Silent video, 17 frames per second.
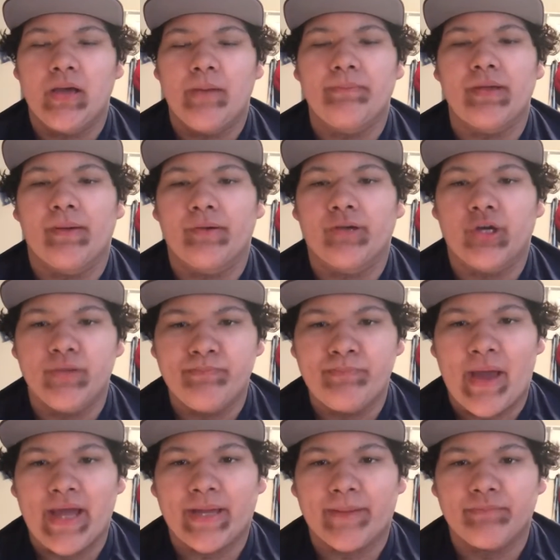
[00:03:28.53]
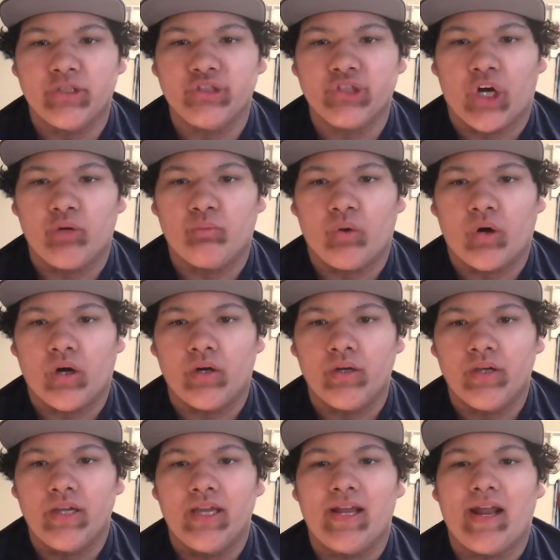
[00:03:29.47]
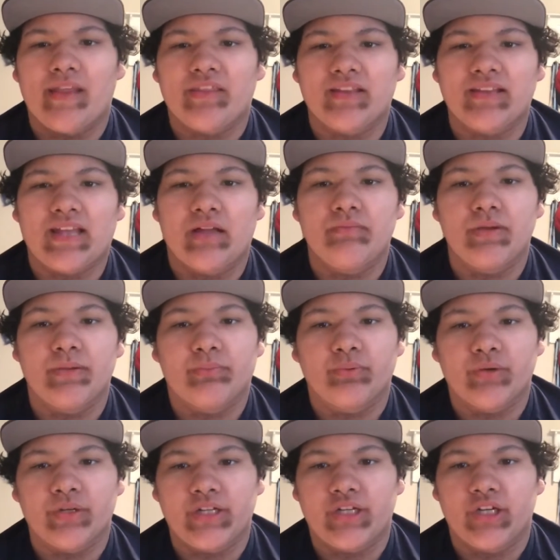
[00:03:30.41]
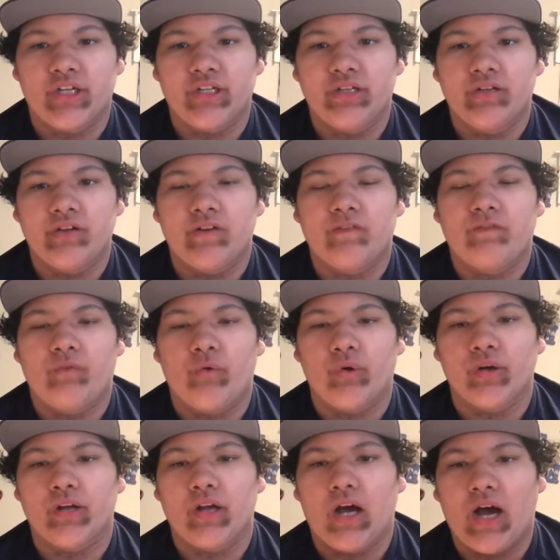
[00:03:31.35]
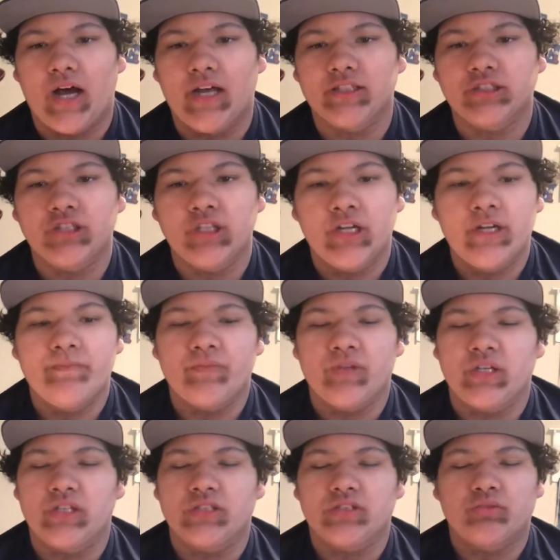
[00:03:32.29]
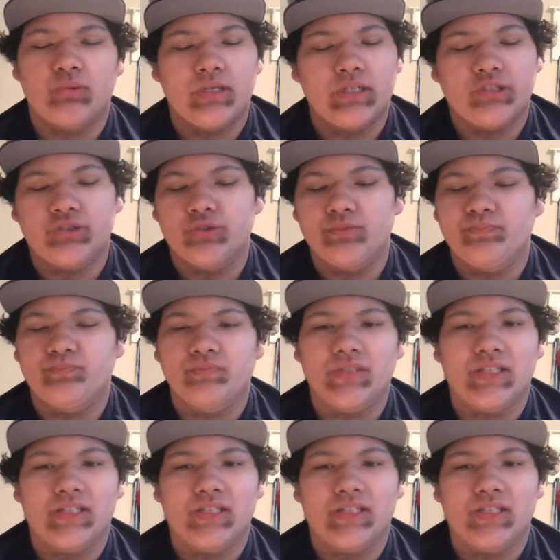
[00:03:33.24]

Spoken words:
Be a good backup to John Wall. And I think that'd be pretty good for us. He's 22.